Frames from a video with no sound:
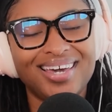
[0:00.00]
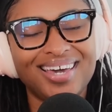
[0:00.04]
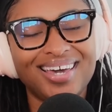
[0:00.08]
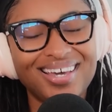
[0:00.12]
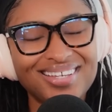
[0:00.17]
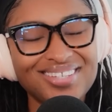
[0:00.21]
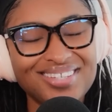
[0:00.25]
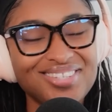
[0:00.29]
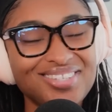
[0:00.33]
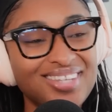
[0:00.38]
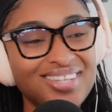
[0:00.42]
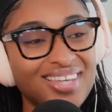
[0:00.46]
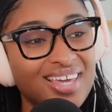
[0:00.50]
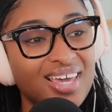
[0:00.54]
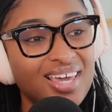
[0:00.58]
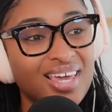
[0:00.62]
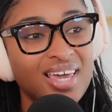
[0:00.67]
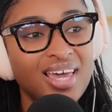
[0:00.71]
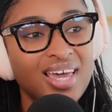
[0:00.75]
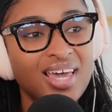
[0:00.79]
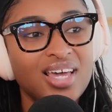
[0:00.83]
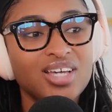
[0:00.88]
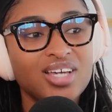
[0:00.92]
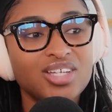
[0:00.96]
as
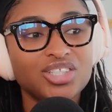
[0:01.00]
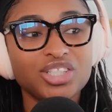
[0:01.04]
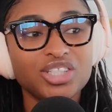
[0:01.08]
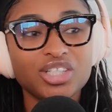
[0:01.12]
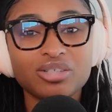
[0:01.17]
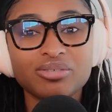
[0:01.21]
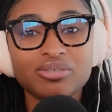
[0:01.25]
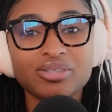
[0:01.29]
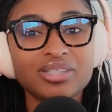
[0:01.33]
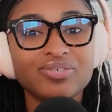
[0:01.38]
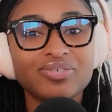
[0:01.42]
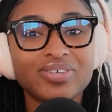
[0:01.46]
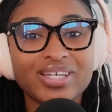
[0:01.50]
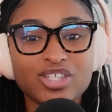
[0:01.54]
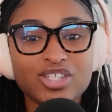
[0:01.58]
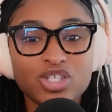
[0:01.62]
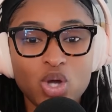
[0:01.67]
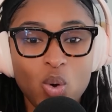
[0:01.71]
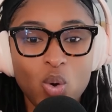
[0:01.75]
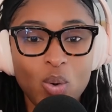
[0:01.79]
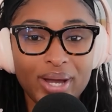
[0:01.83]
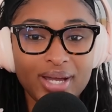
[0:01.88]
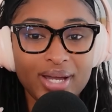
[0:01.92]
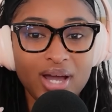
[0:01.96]
Cheryl Reeve is
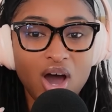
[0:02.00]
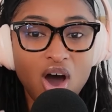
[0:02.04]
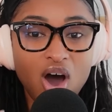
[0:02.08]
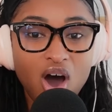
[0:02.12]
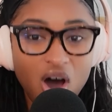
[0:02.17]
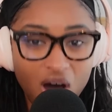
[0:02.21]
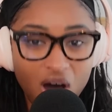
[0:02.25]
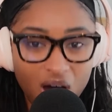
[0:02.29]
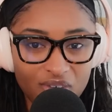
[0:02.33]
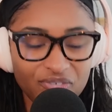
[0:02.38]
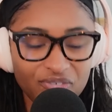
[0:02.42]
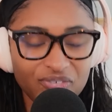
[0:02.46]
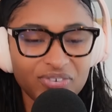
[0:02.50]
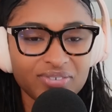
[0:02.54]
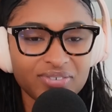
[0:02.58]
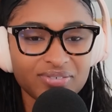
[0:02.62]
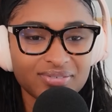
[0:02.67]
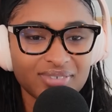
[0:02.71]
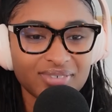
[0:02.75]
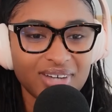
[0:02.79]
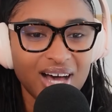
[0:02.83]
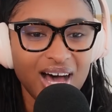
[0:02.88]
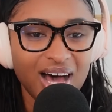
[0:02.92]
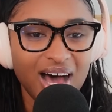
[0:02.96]
going off
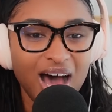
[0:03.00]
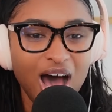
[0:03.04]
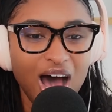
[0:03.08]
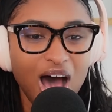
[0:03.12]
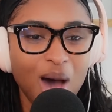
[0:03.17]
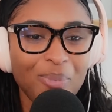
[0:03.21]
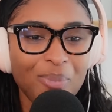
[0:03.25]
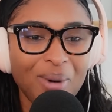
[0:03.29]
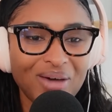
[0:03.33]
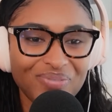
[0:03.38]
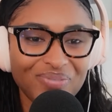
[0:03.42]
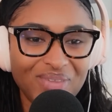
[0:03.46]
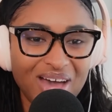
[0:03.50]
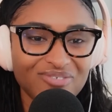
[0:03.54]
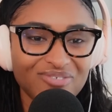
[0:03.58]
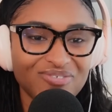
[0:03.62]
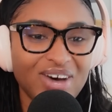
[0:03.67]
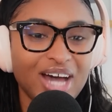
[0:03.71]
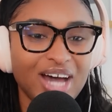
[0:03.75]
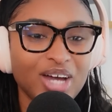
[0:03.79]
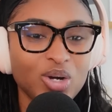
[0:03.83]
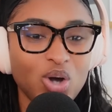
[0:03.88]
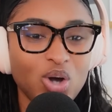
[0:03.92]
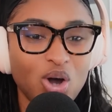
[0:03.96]
about that
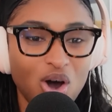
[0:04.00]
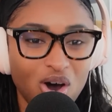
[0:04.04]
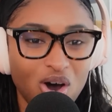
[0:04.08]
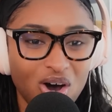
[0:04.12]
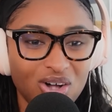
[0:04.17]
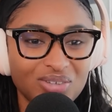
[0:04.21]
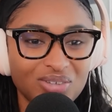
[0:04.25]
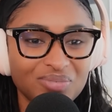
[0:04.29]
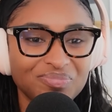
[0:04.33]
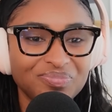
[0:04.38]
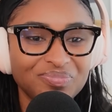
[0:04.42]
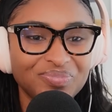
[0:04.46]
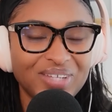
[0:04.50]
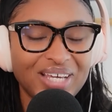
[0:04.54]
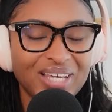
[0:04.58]
final call